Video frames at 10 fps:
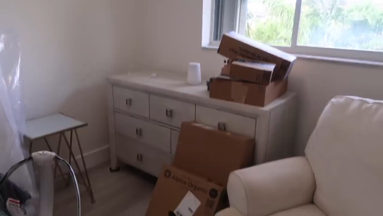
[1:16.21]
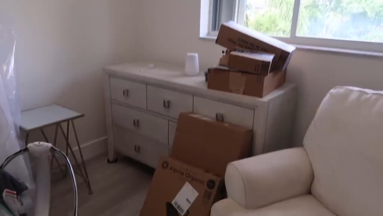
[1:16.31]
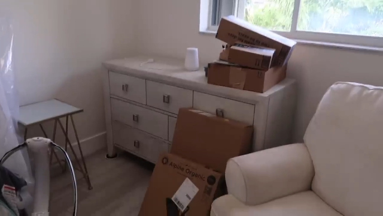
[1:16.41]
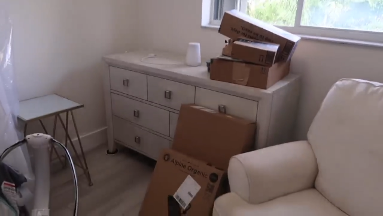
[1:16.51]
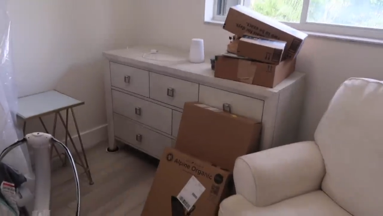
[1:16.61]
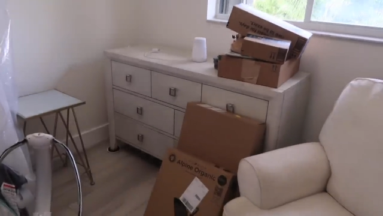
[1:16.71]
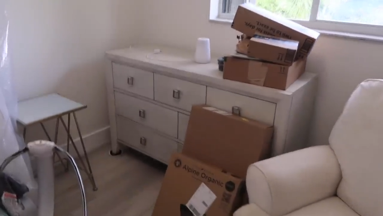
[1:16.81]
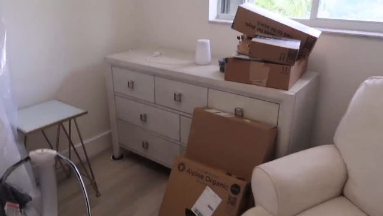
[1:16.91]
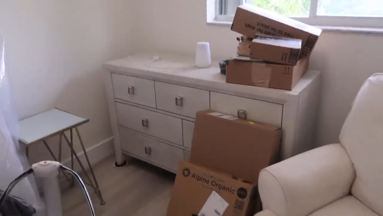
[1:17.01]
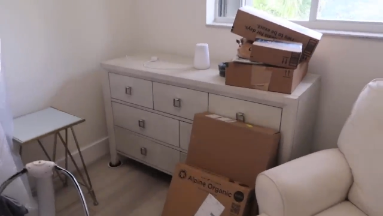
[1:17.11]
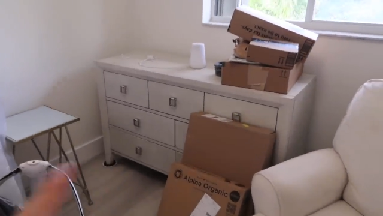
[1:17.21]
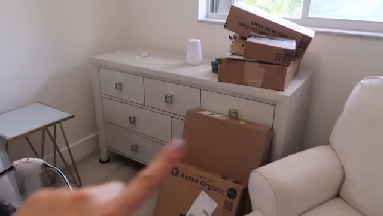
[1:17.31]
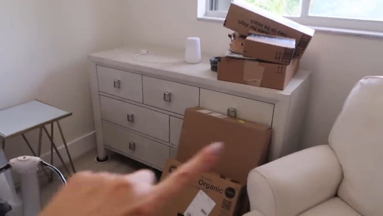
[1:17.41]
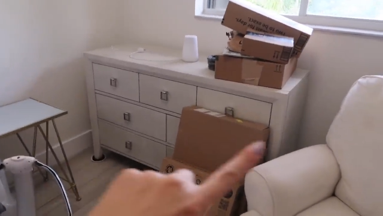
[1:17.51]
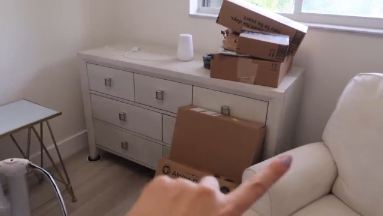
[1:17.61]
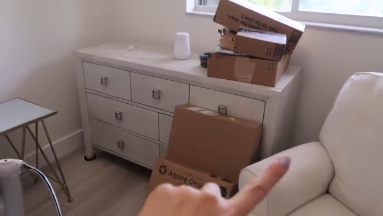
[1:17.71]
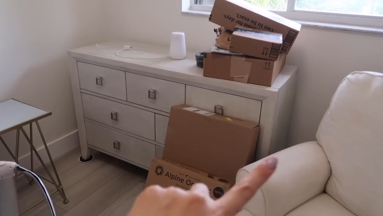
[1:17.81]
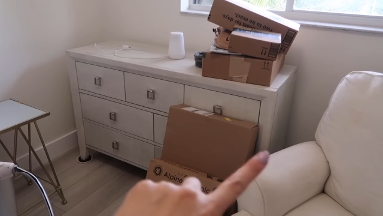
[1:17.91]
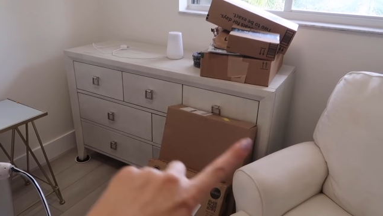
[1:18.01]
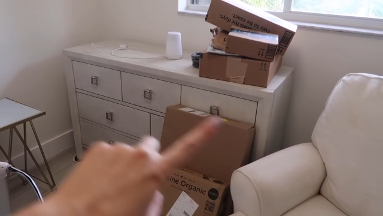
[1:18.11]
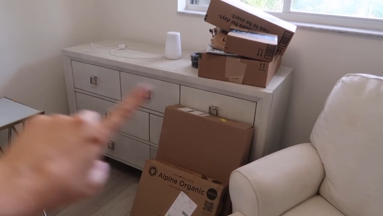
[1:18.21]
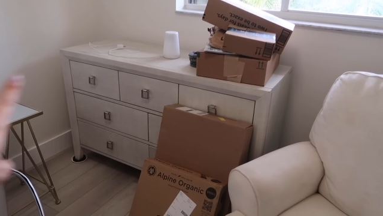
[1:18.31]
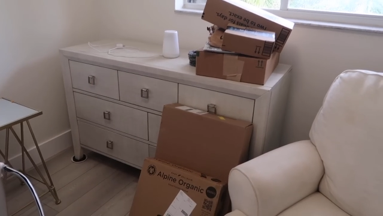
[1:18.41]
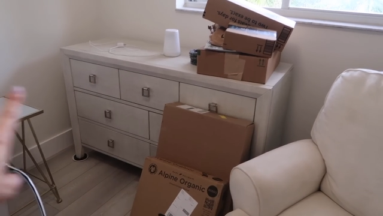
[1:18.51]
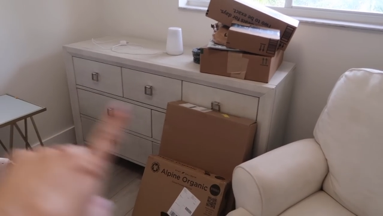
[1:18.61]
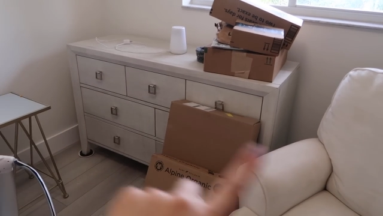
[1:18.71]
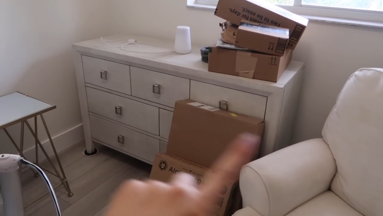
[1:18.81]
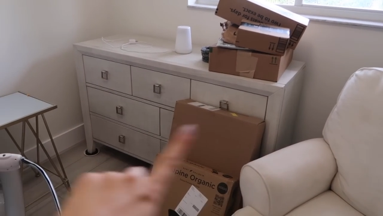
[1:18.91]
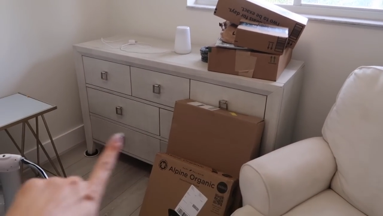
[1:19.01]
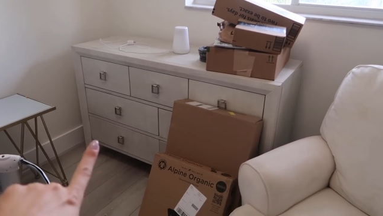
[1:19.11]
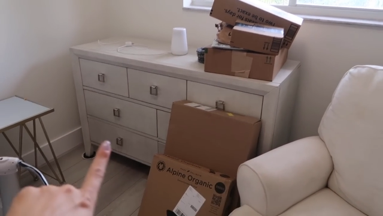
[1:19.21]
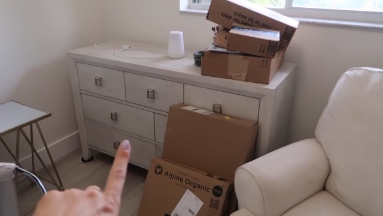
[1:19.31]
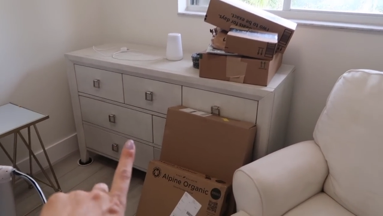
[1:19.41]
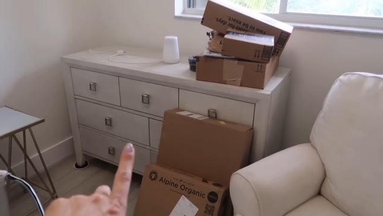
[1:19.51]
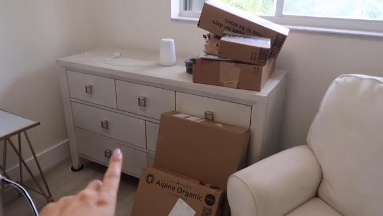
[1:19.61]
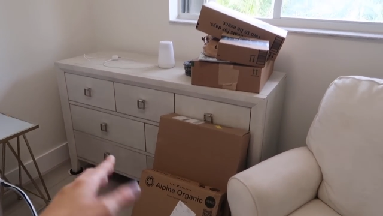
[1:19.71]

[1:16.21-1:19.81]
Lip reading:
(no speaker visible)